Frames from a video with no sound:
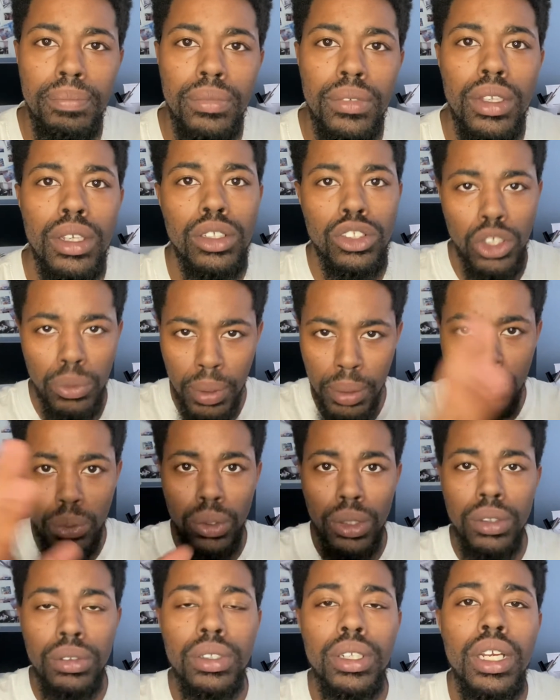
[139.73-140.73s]
your
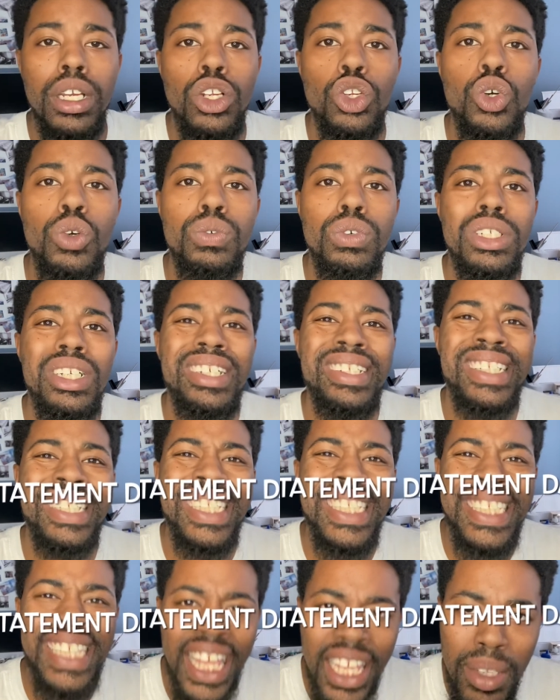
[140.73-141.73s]
paperwork and look for your
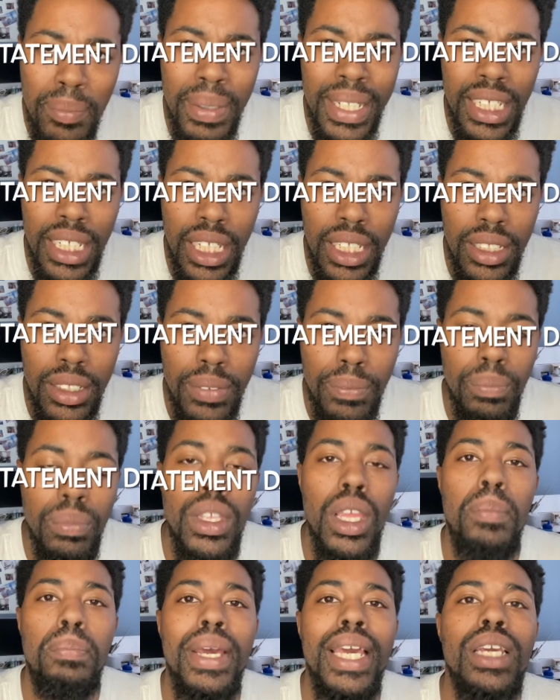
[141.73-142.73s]
statement date.
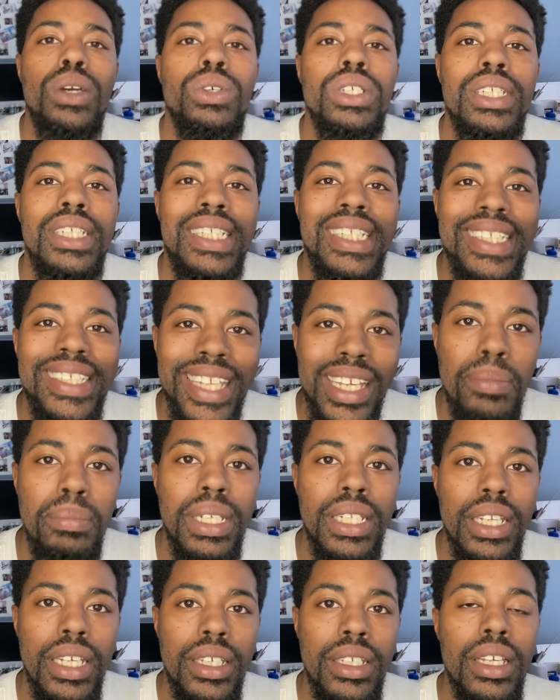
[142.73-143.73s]
Pay on your statement
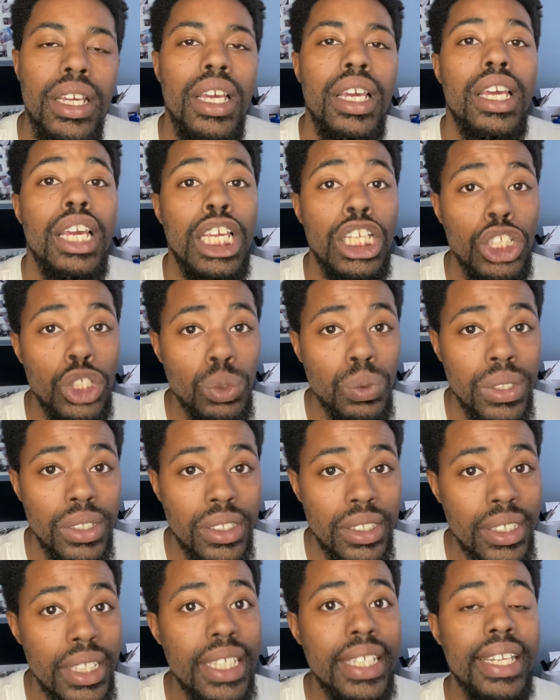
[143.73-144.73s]
date, and you will
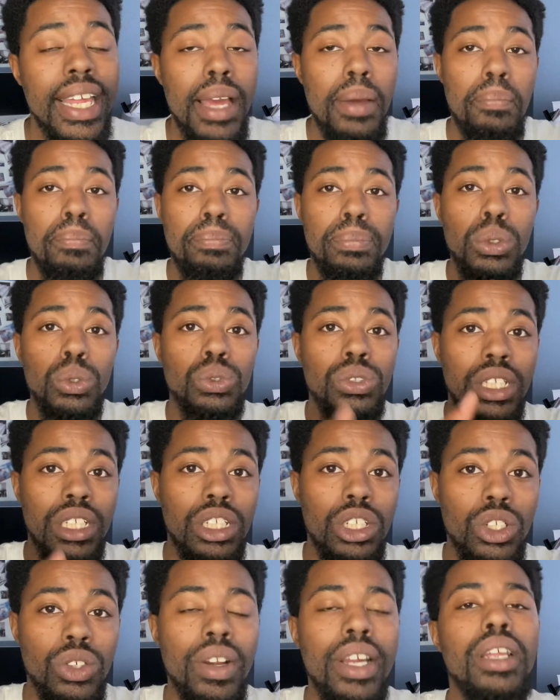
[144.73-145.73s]
see that boost in your
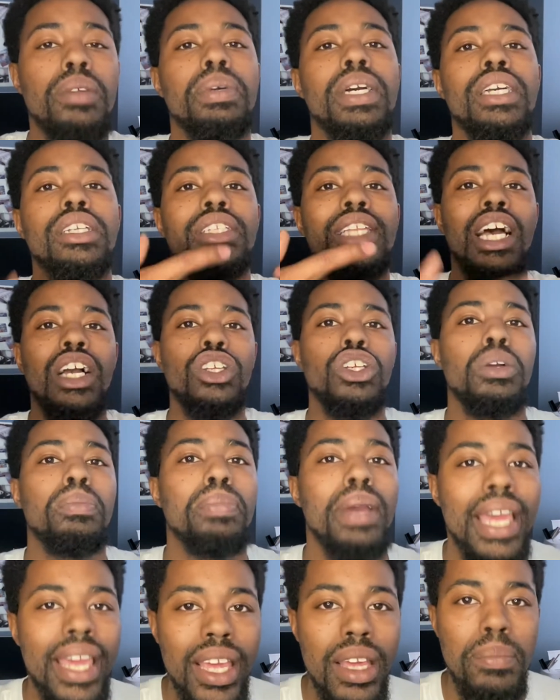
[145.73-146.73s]
credit because now you're
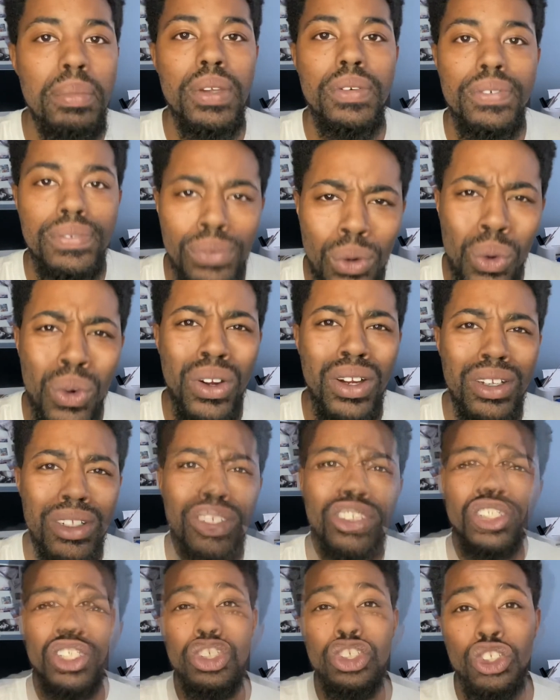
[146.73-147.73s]
paying before
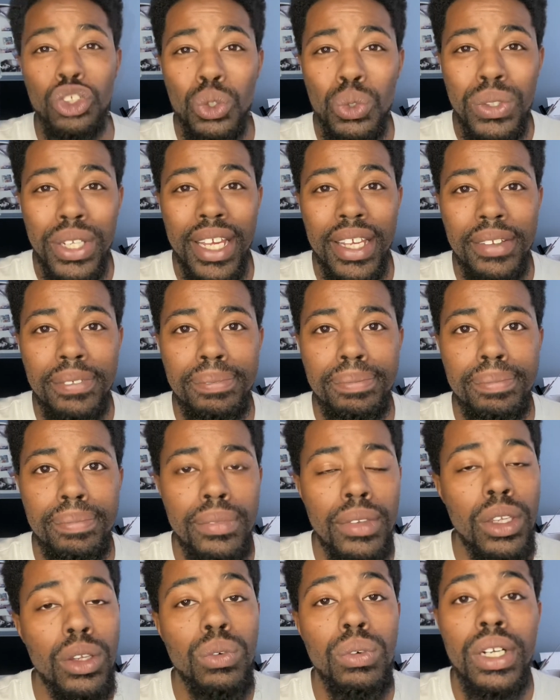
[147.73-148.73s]
your due date.
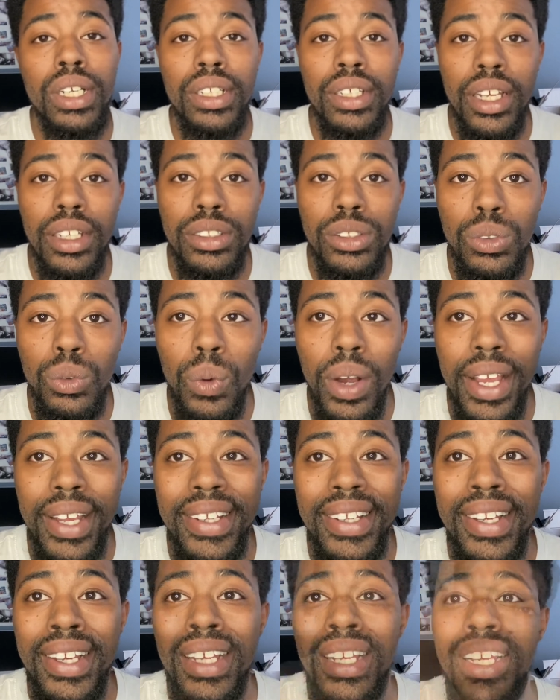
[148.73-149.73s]
Well, guess what?
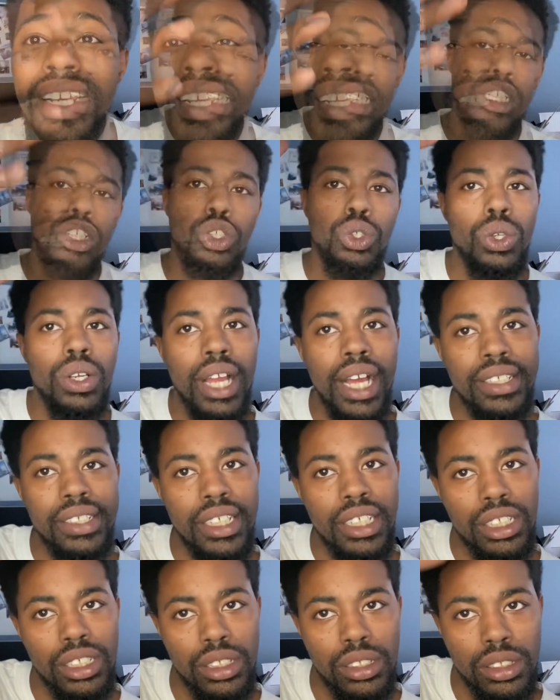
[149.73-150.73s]
Credit
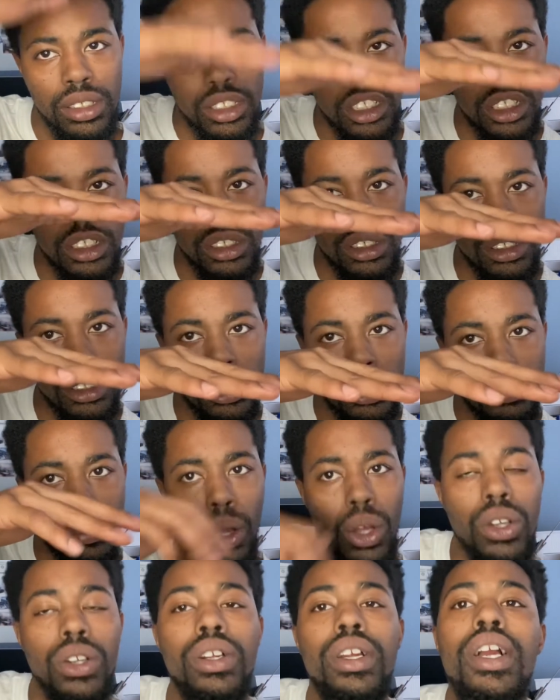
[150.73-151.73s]
utilization is
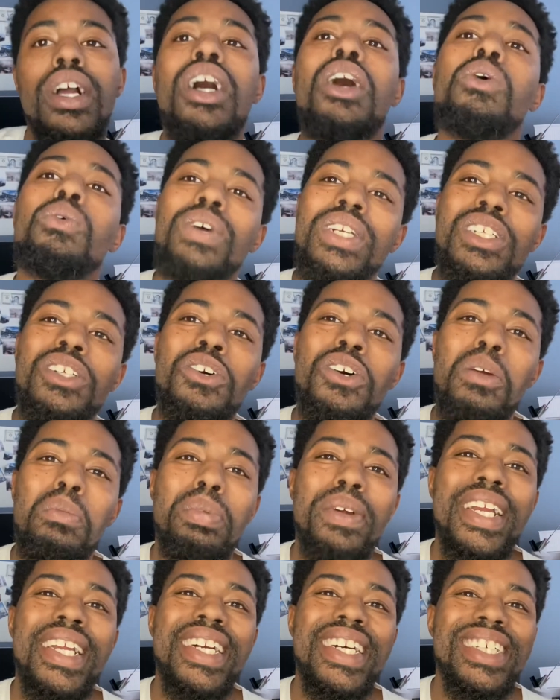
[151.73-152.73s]
smaller, which is going to
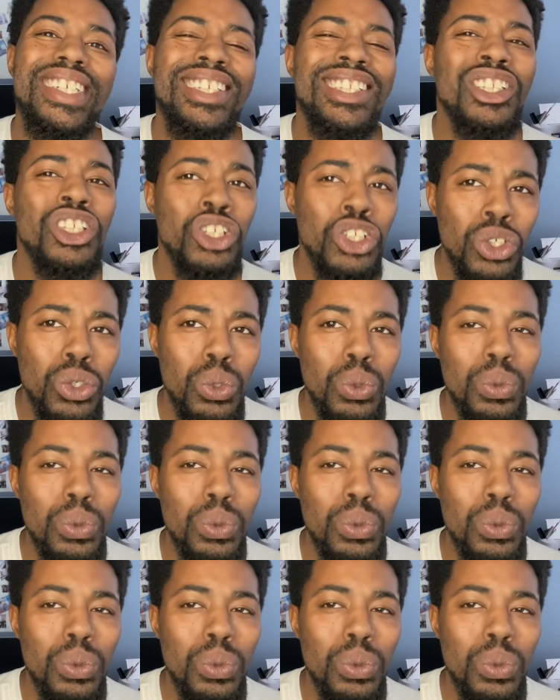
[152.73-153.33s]
bring us to,